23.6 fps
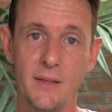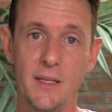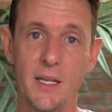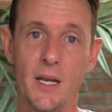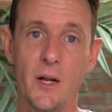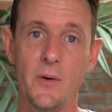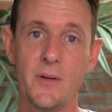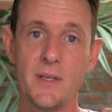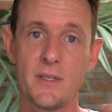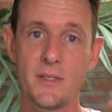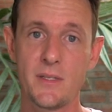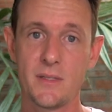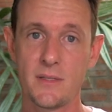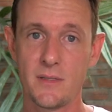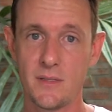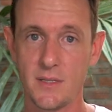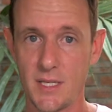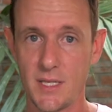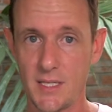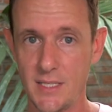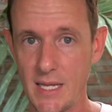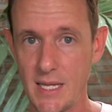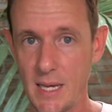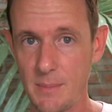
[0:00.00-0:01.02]
He's
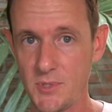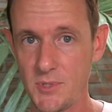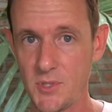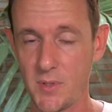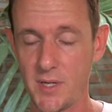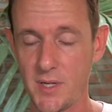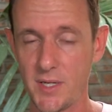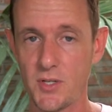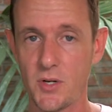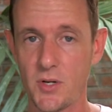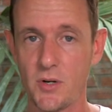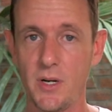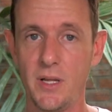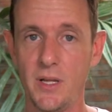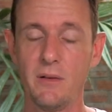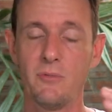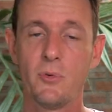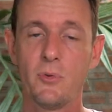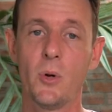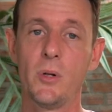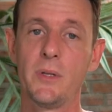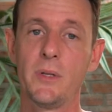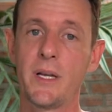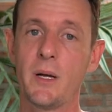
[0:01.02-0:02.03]
condemned to an eternity of
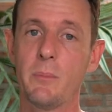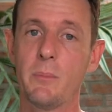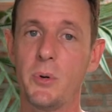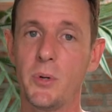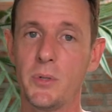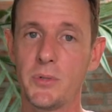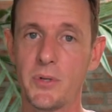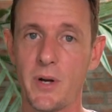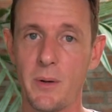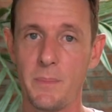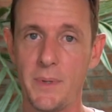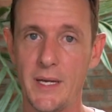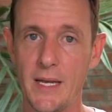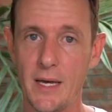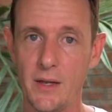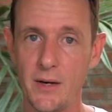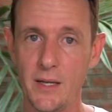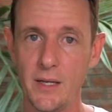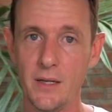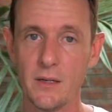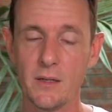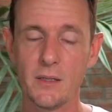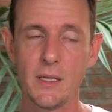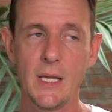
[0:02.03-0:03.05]
rolling a boulder up and down
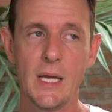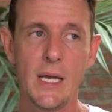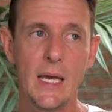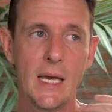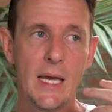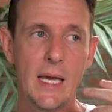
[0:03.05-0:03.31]
a hill.